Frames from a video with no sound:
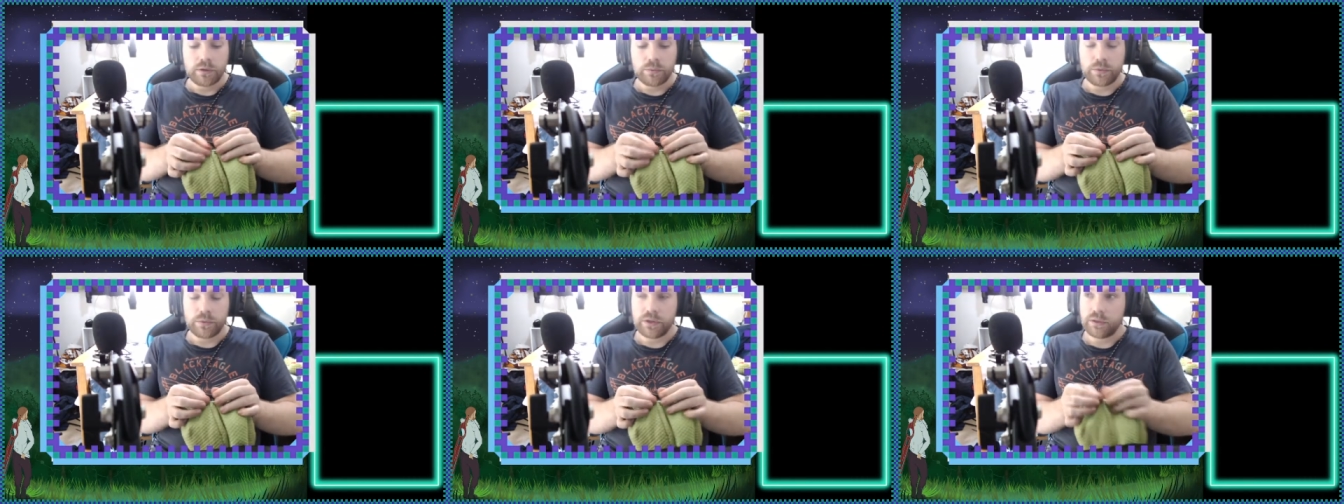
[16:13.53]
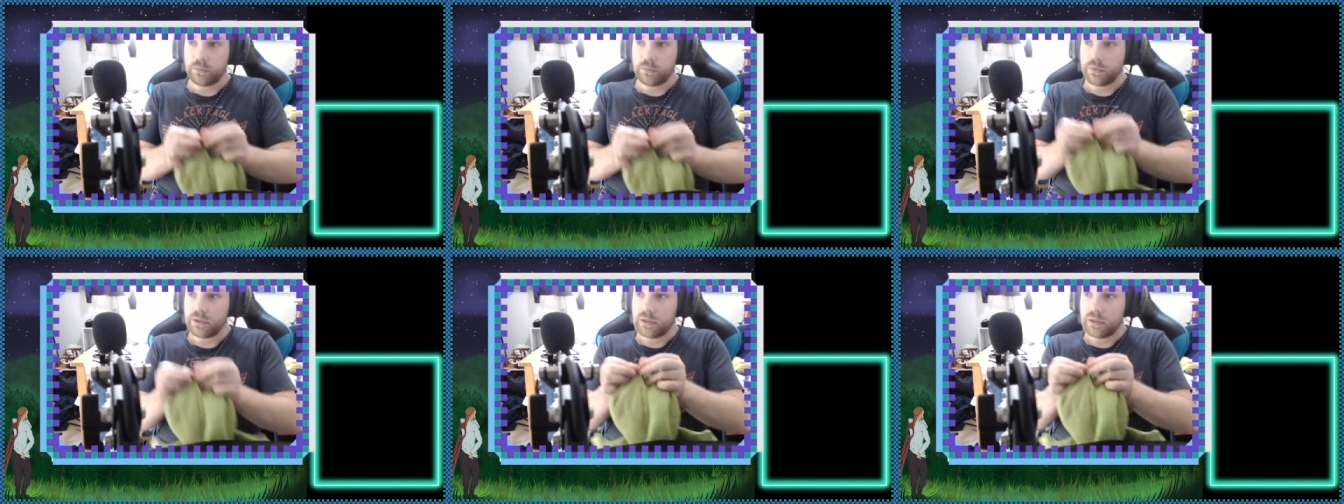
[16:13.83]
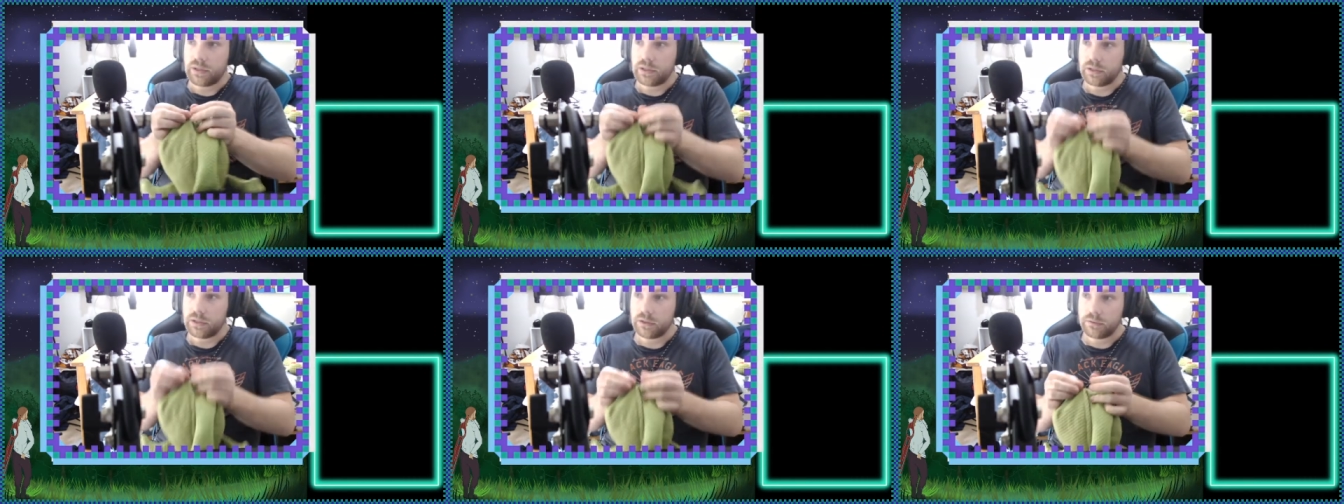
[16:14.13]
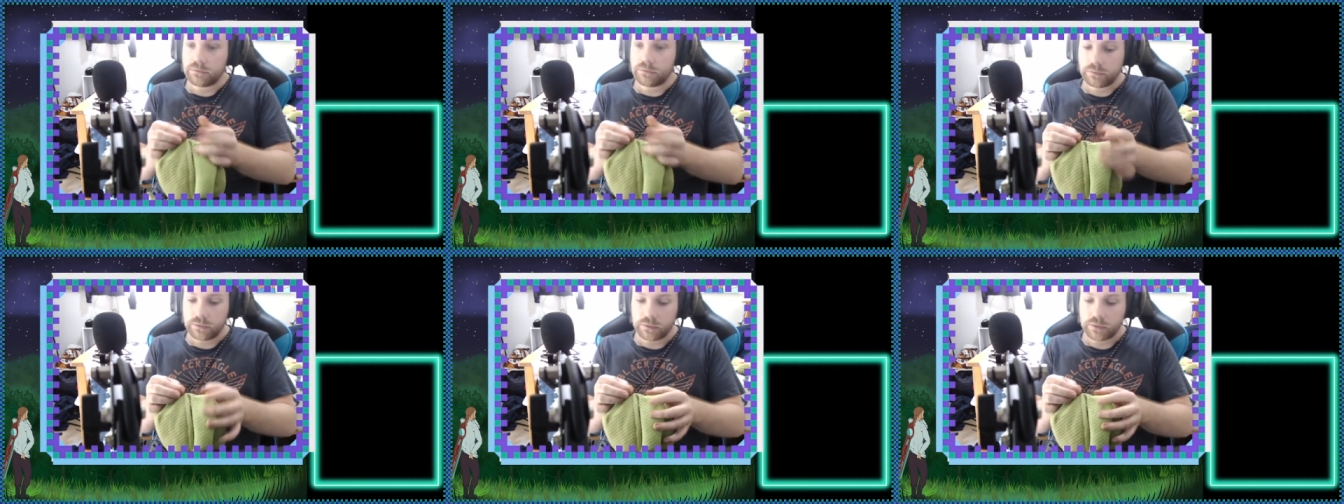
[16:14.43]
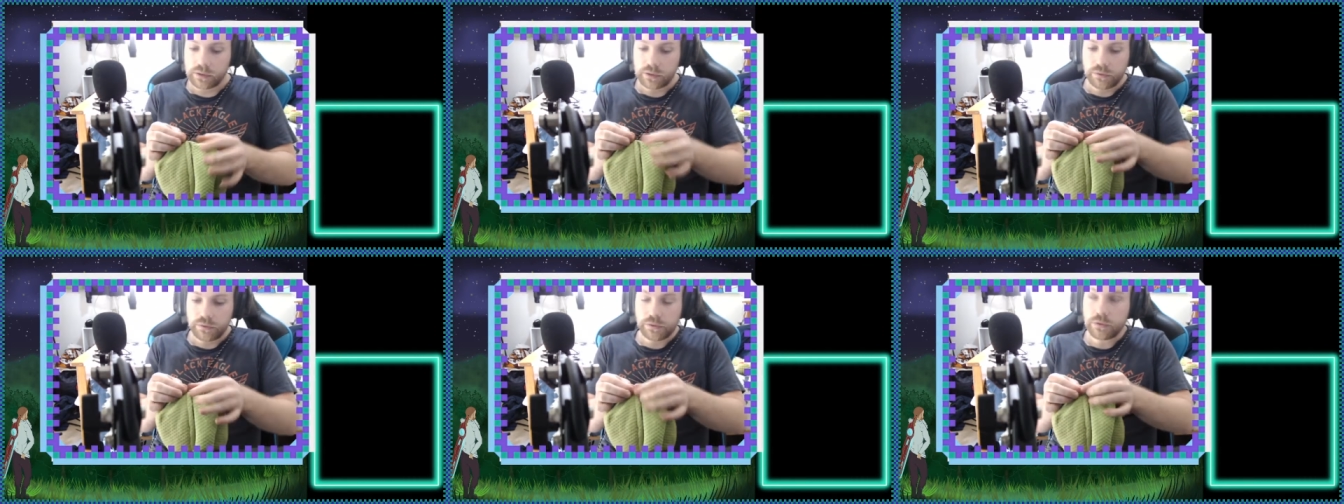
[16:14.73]
we leave
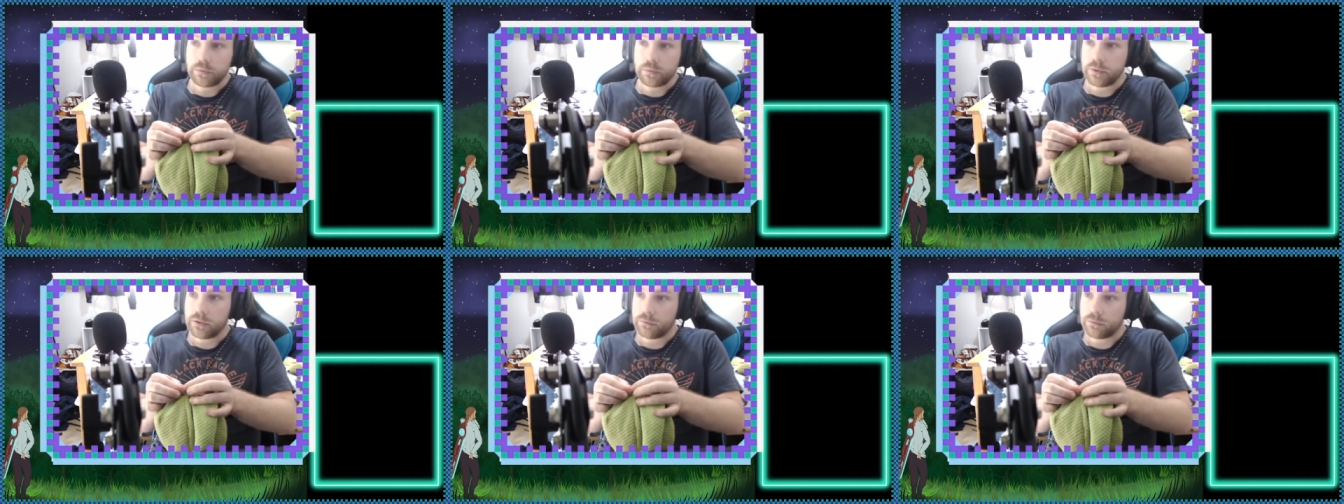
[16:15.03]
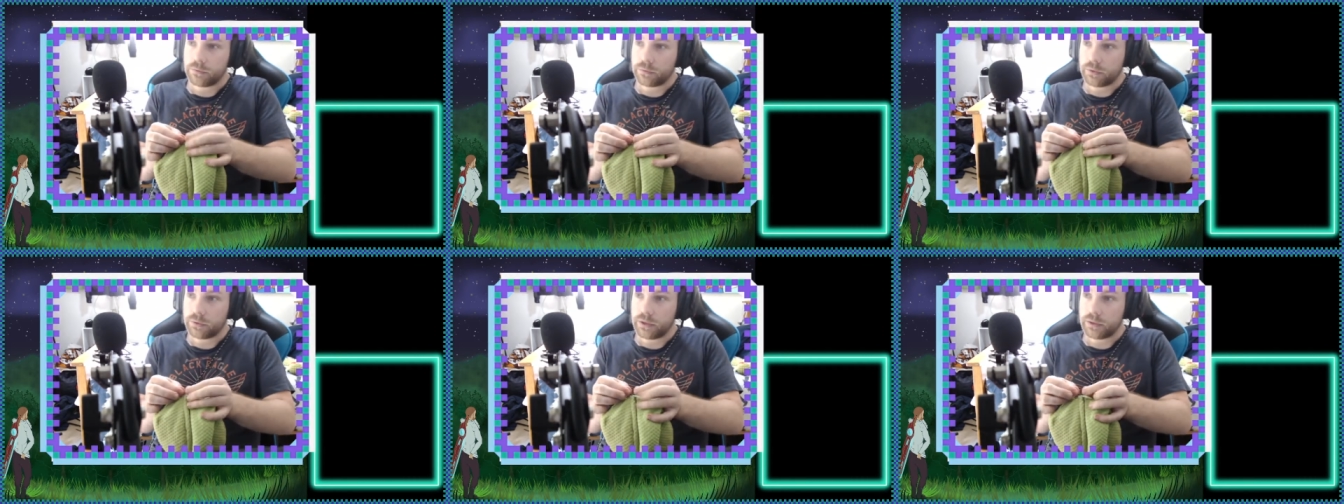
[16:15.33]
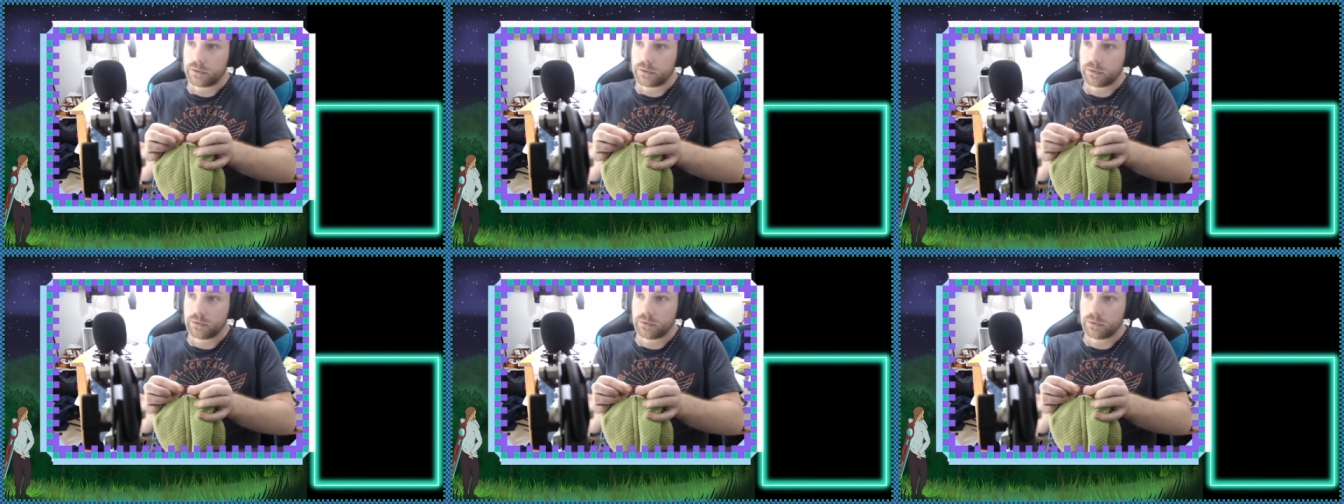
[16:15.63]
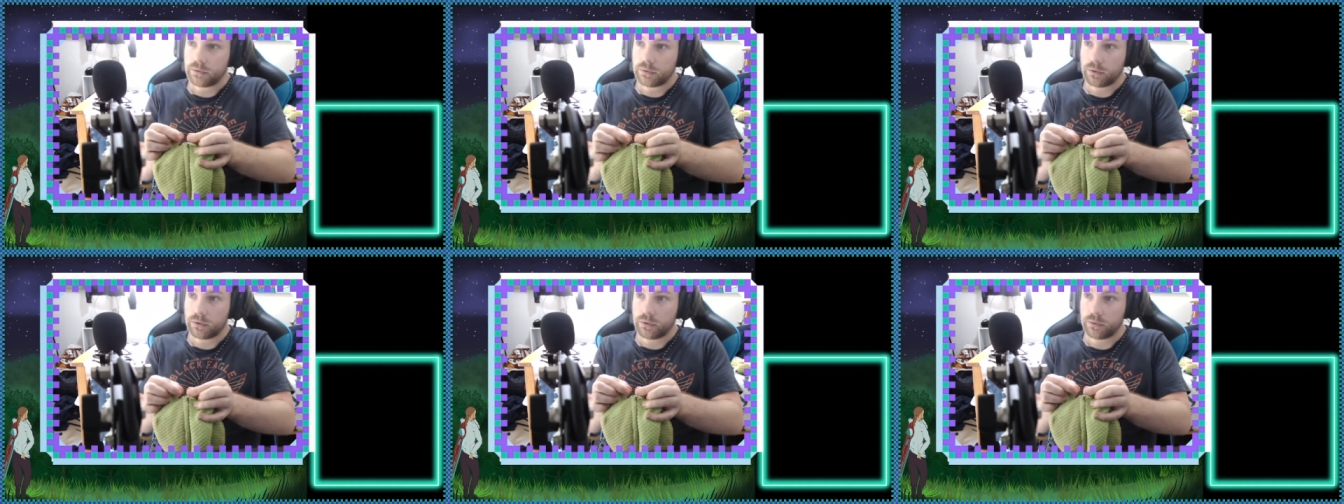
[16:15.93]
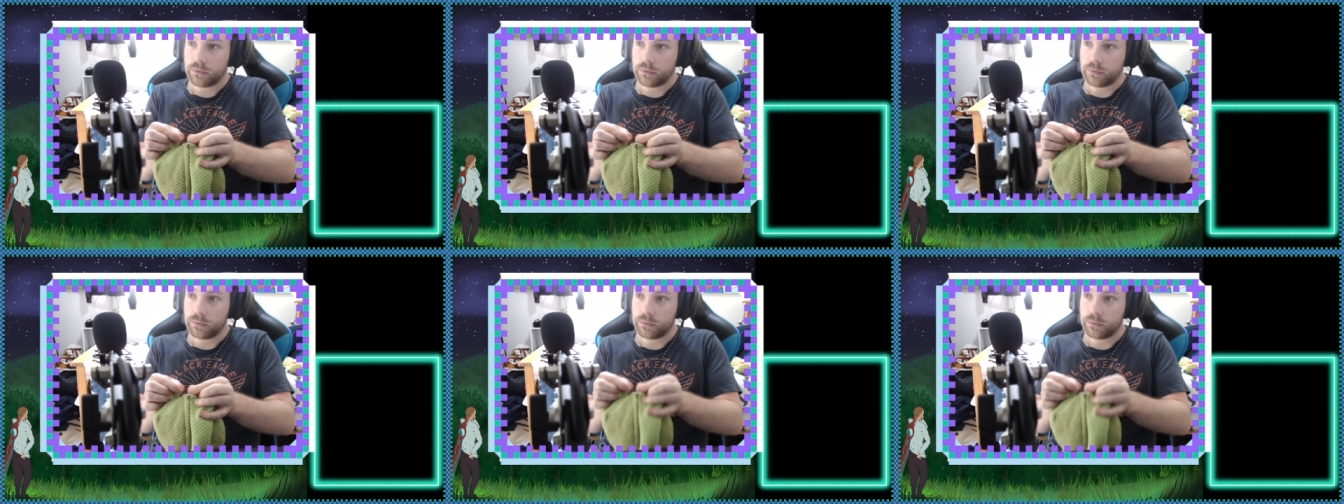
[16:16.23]
a little bit of thread
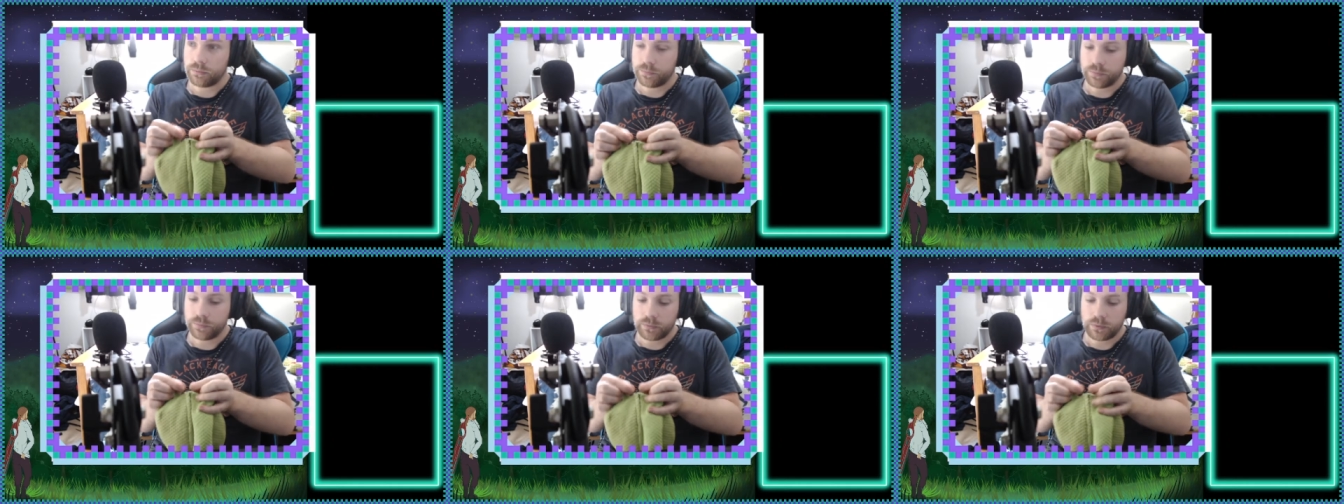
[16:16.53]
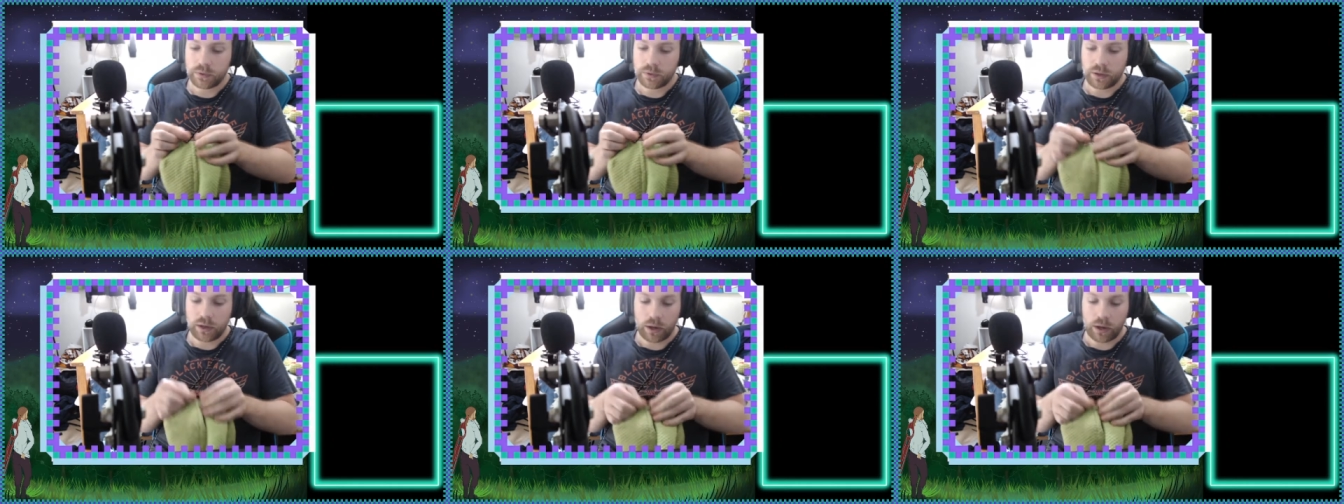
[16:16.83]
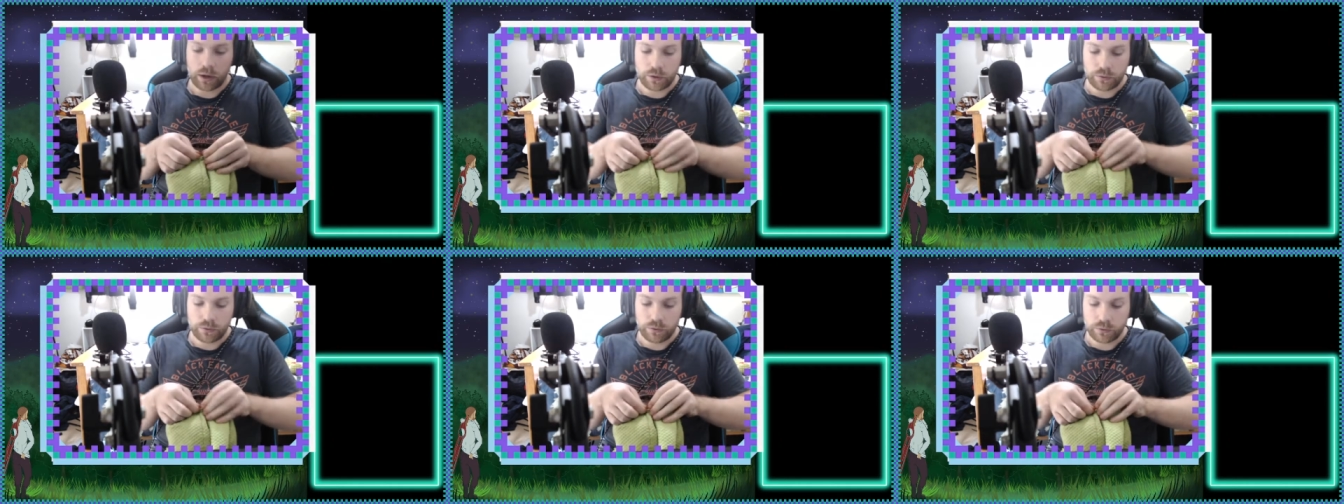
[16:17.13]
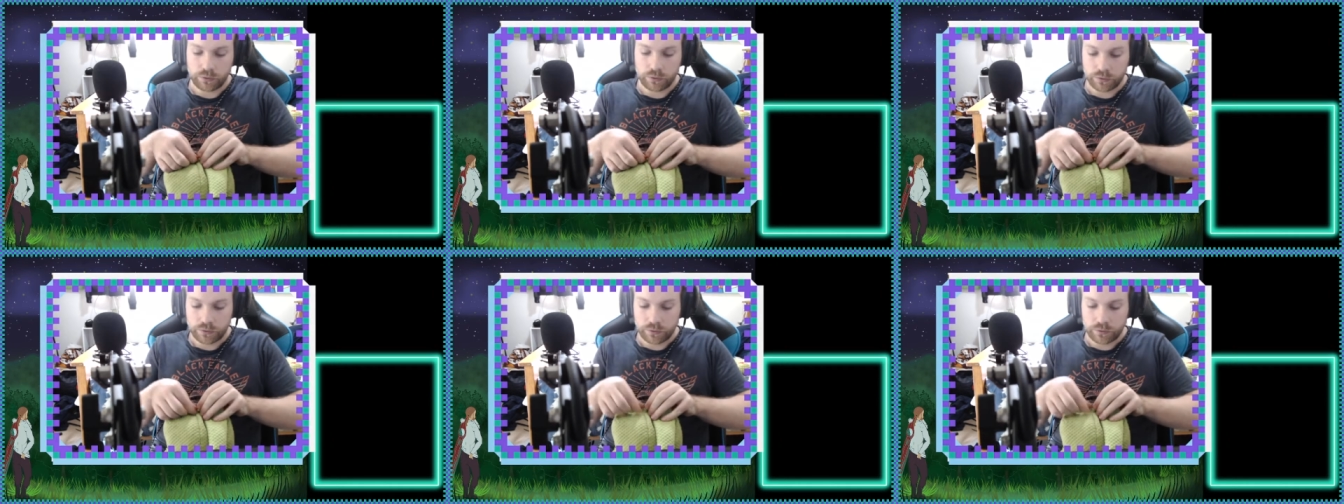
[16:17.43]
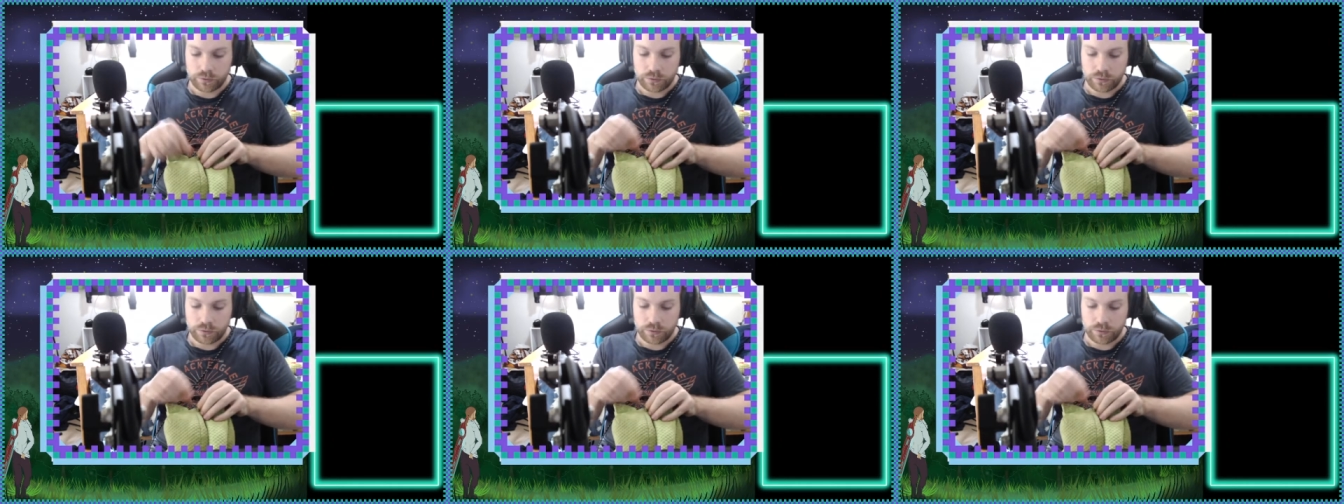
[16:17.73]
on our knot